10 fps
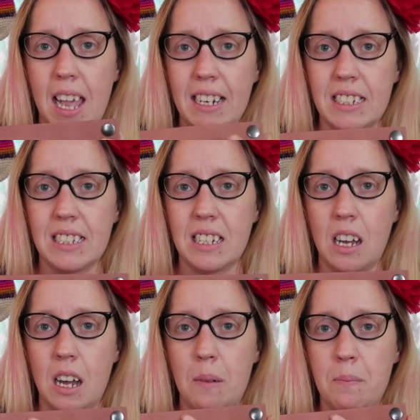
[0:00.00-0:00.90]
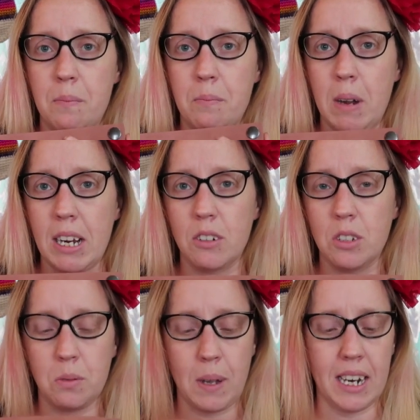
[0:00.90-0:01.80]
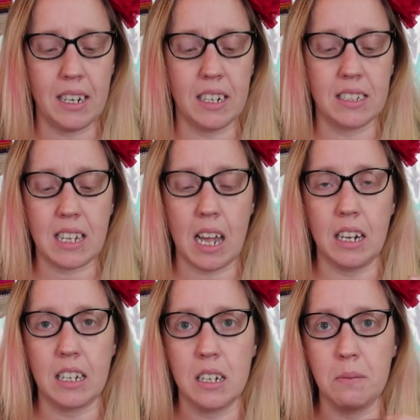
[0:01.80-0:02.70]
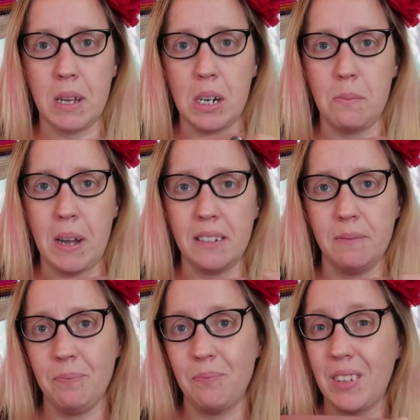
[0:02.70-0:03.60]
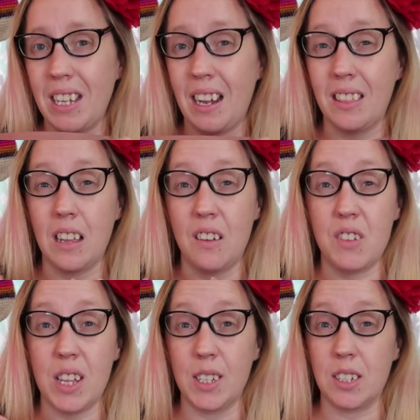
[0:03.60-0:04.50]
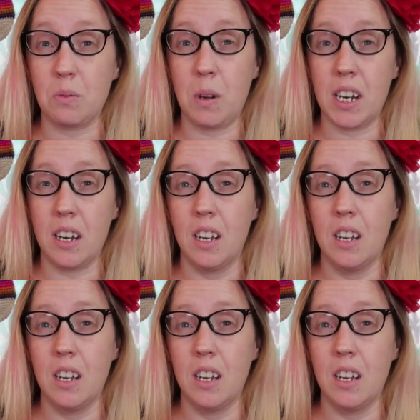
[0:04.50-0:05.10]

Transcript: And it's um, micro suede, and it's got a gunmetal button. And I love this one.